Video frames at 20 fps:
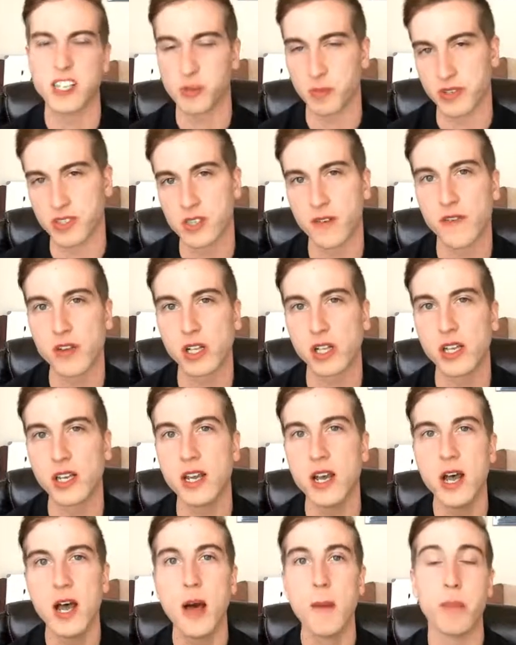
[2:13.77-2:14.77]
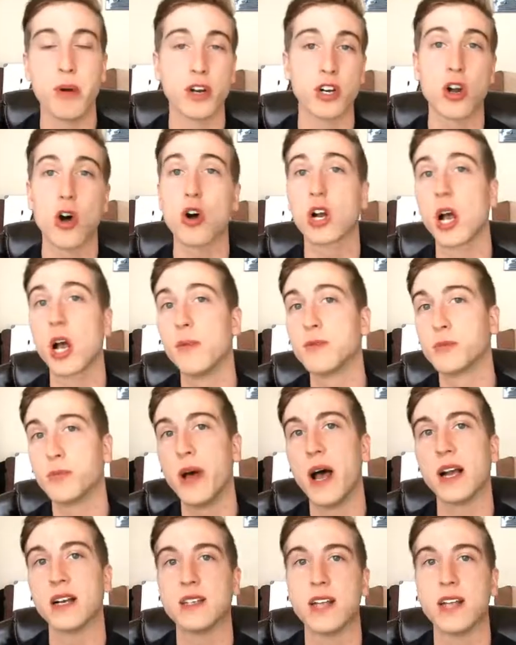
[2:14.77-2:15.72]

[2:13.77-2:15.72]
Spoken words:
specifically, but it all comes back